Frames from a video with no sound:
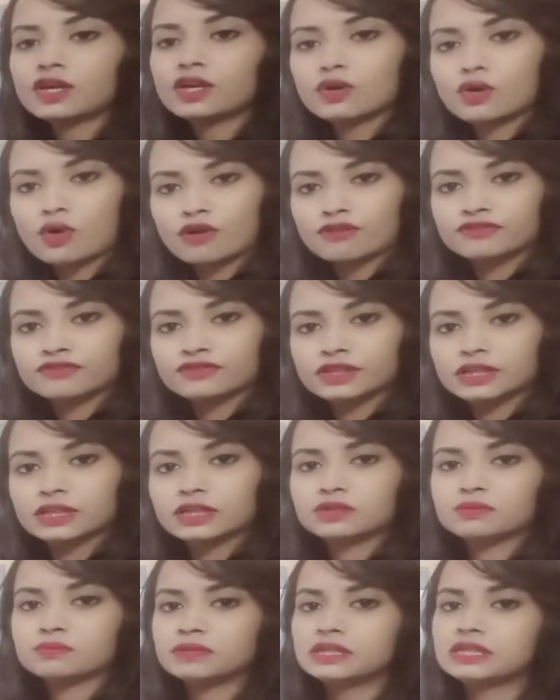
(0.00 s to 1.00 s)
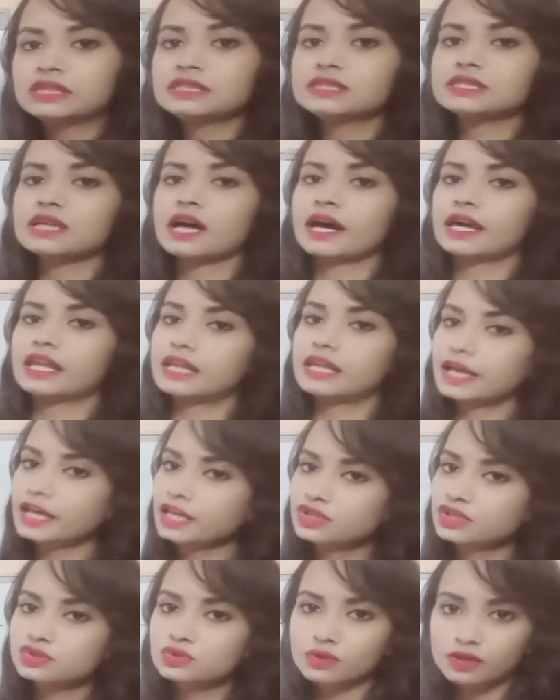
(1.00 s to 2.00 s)
coffee. It means I
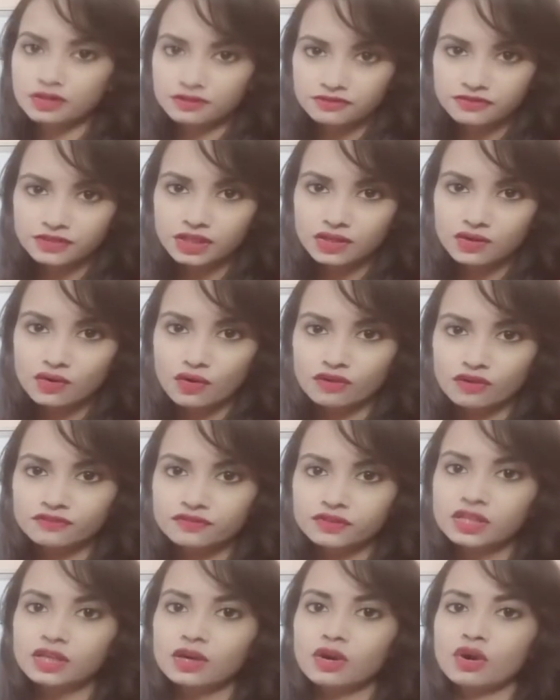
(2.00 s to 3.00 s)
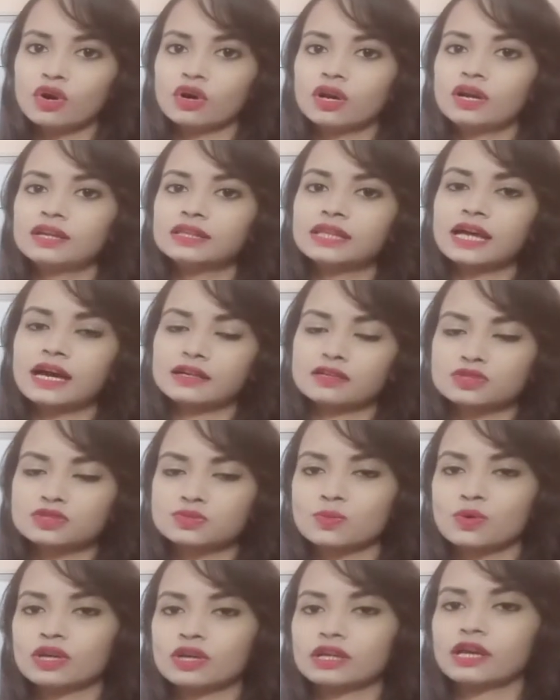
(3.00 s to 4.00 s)
like sugar-free coffee, or that is
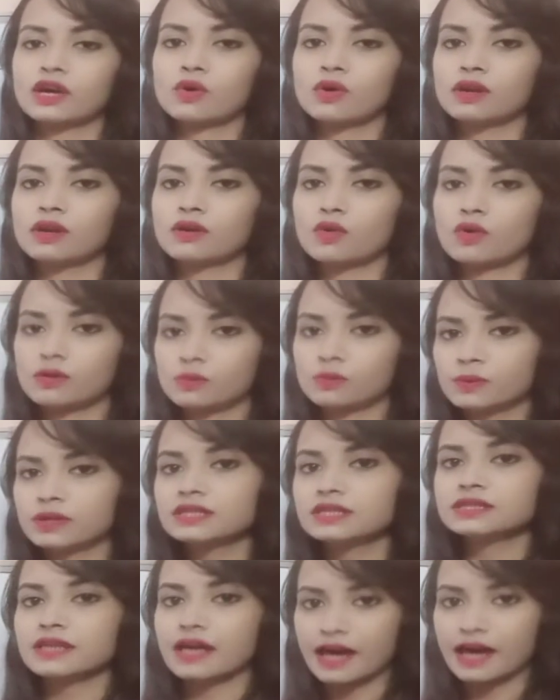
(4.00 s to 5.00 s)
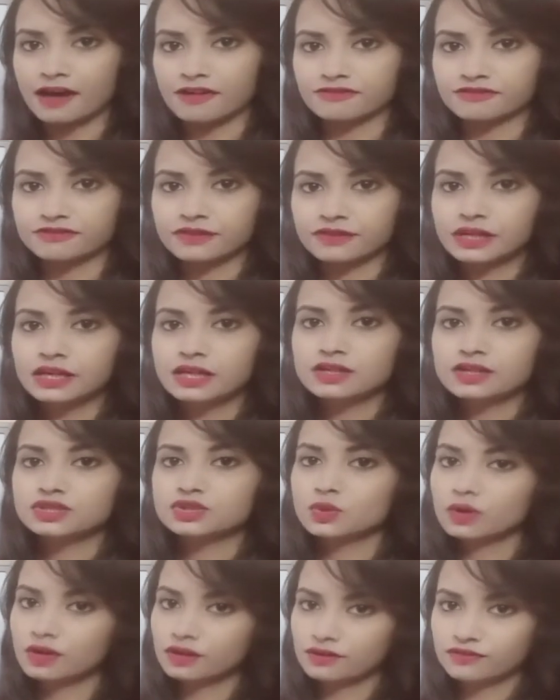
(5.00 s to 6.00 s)
what I always have,
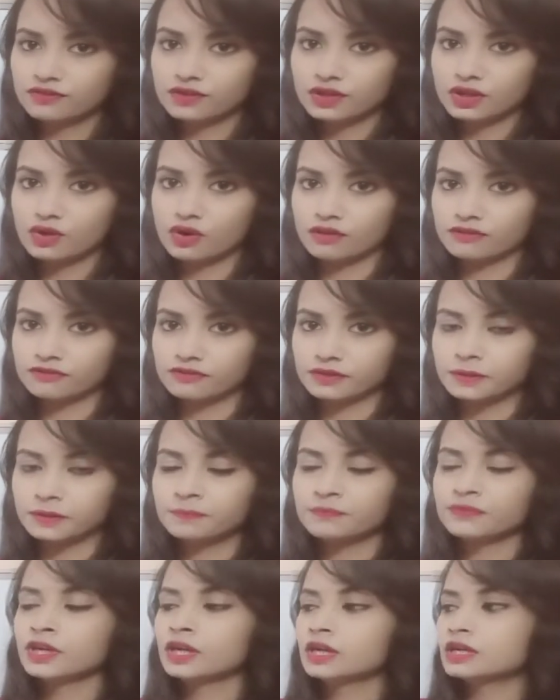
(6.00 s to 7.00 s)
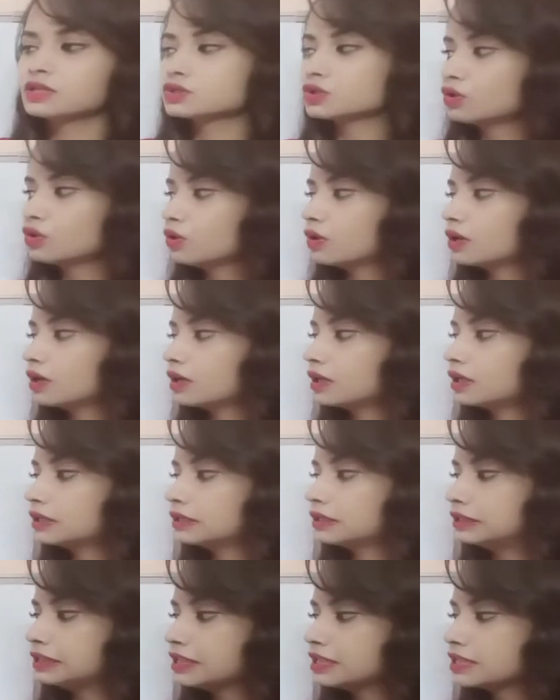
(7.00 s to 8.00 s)
sugar-free coffee. So
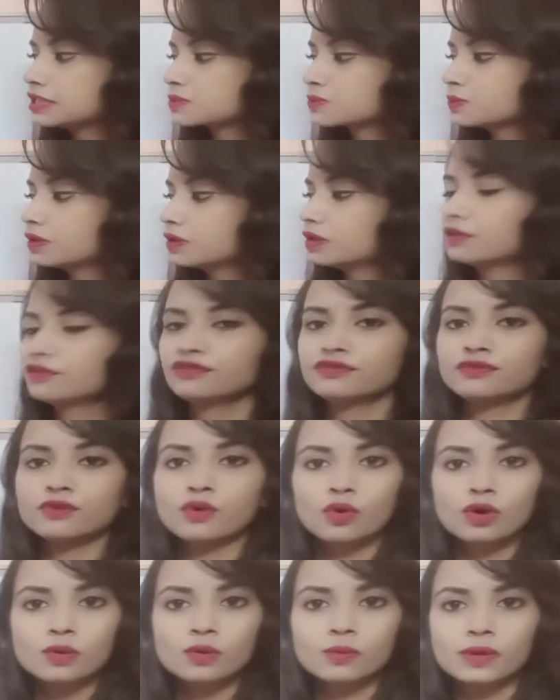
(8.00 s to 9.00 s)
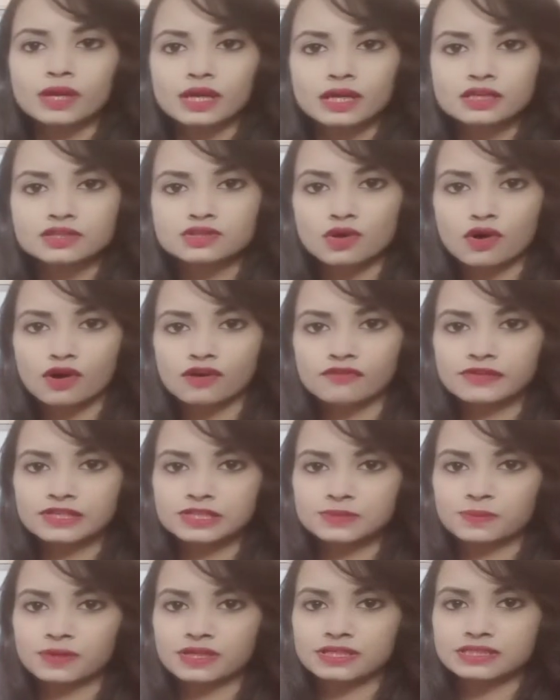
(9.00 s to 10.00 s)
these were four ways of
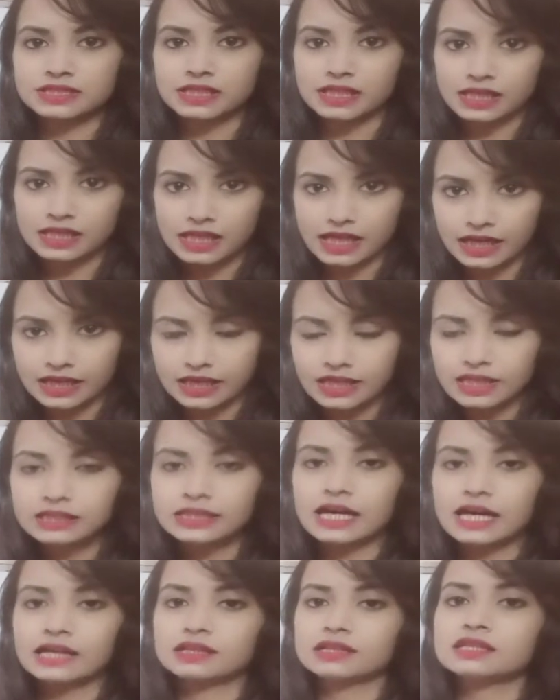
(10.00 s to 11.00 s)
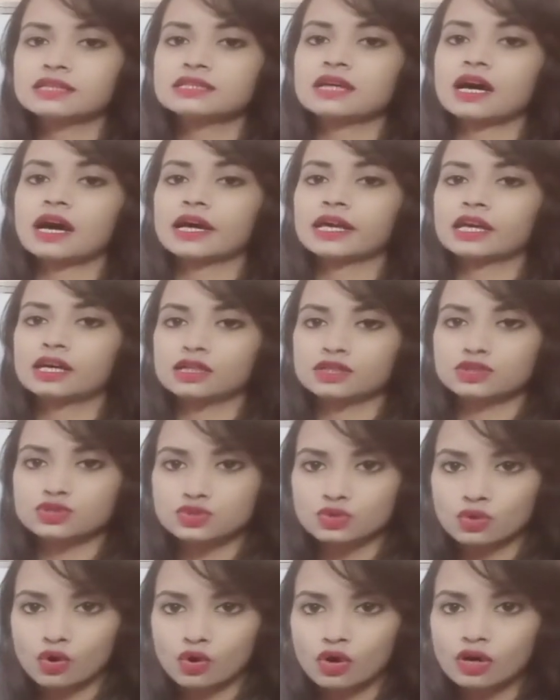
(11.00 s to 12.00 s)
expressing like, that is I
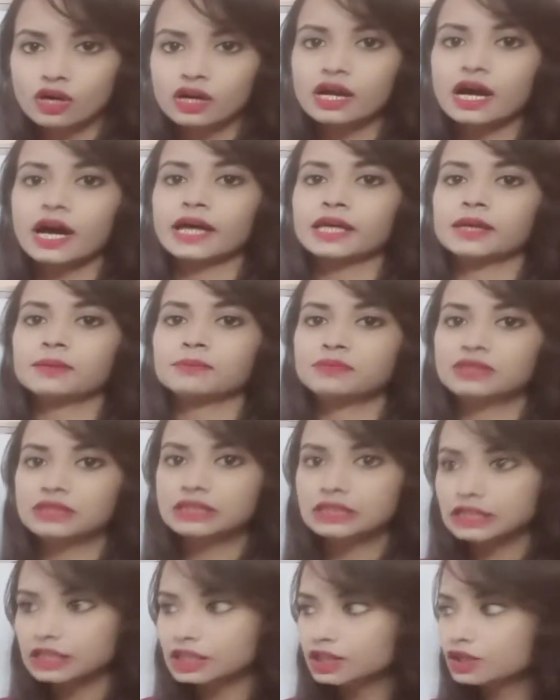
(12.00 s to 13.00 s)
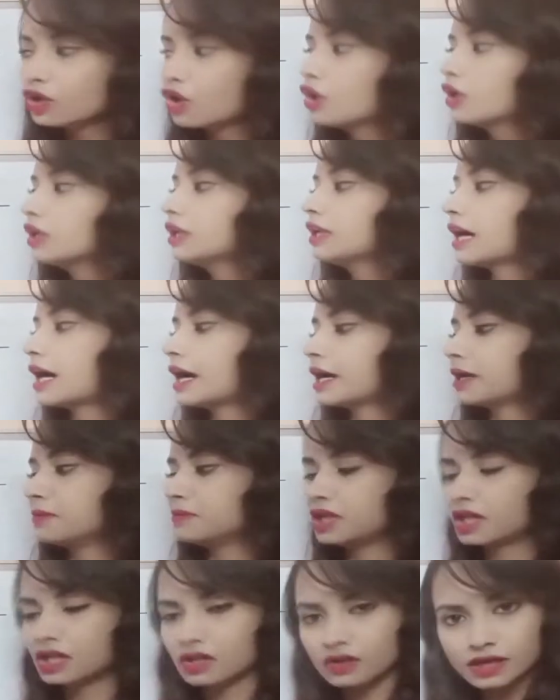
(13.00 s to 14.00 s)
adore, I am keen on, I
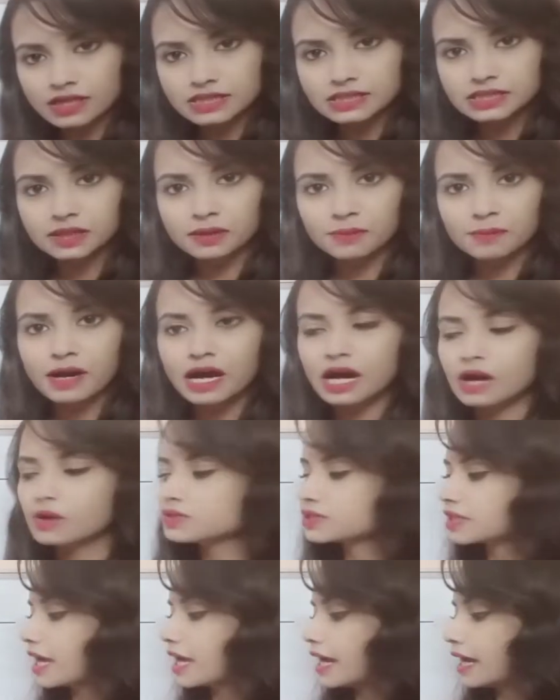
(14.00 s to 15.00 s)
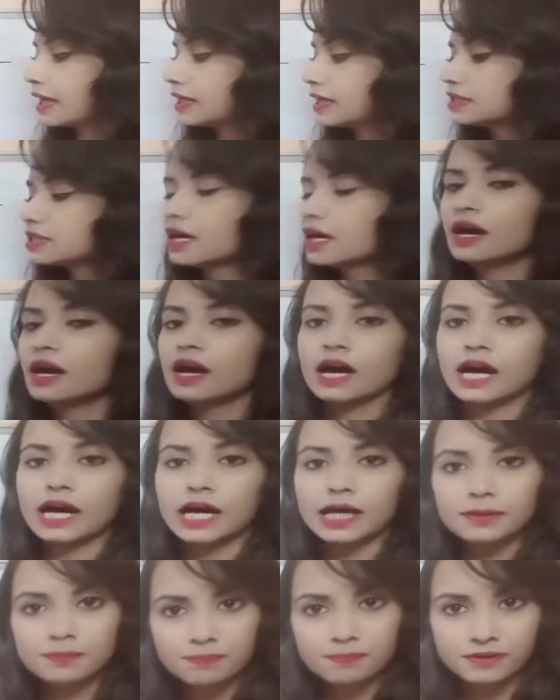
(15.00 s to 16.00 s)
am crazy about, and
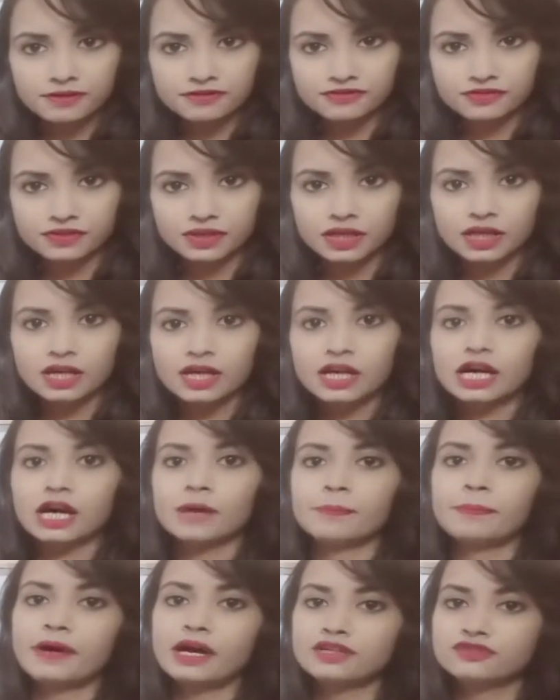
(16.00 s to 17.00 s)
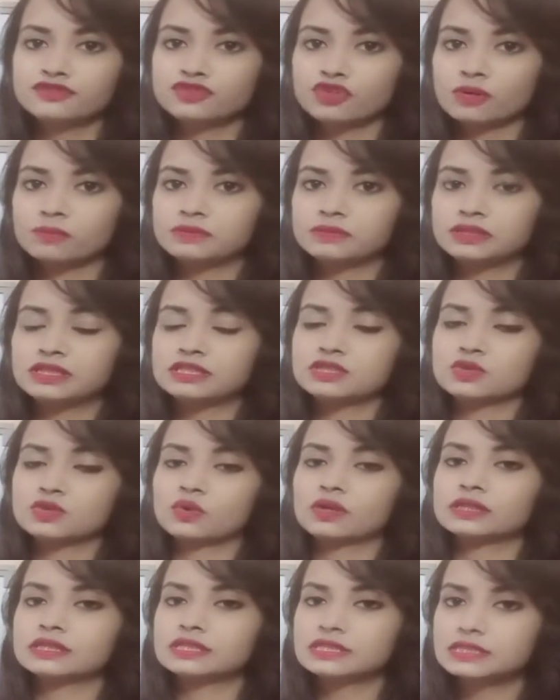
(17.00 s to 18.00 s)
I prefer. Apart from these, you
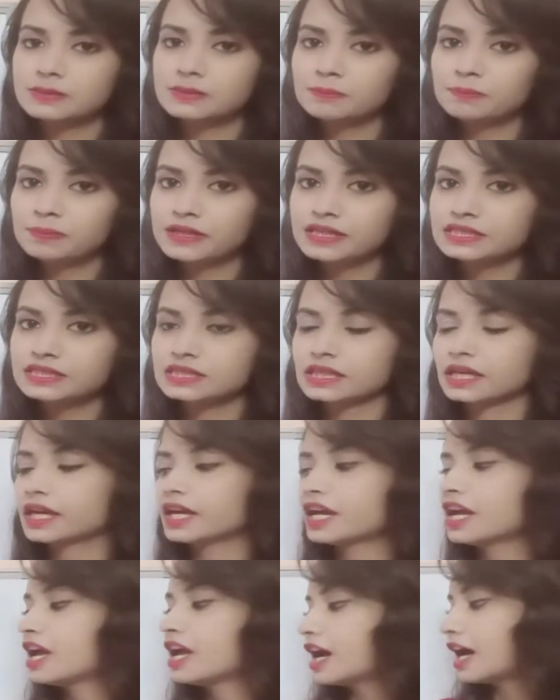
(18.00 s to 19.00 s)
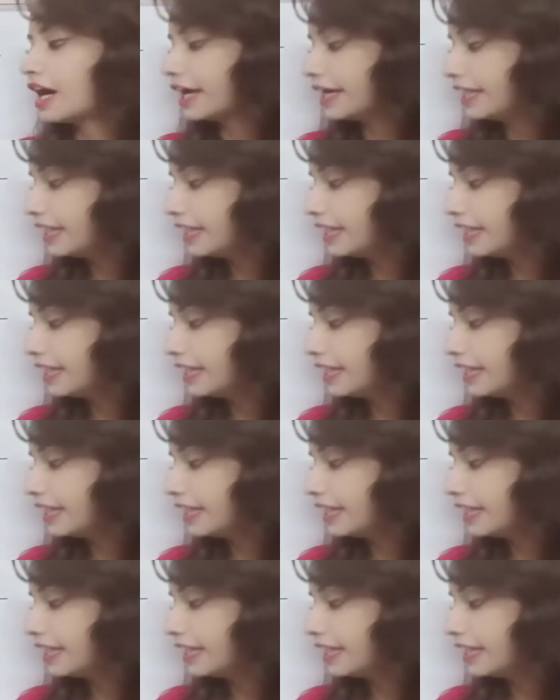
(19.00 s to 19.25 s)
can simply say I